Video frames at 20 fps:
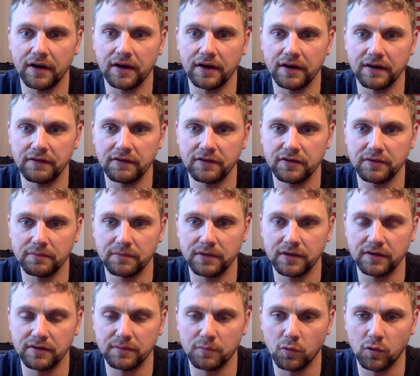It'll give you
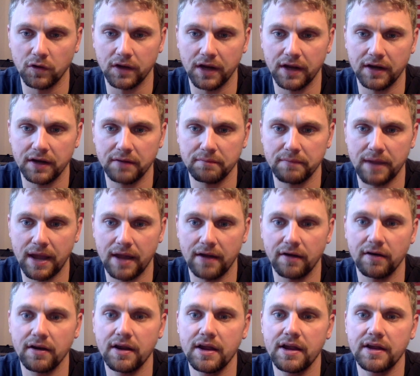some organic
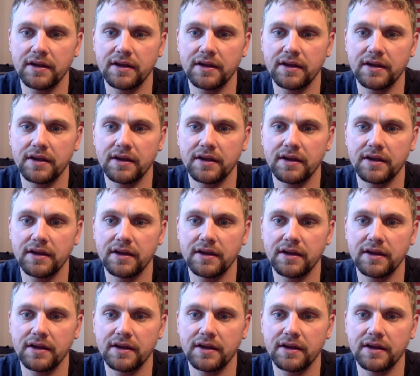matter,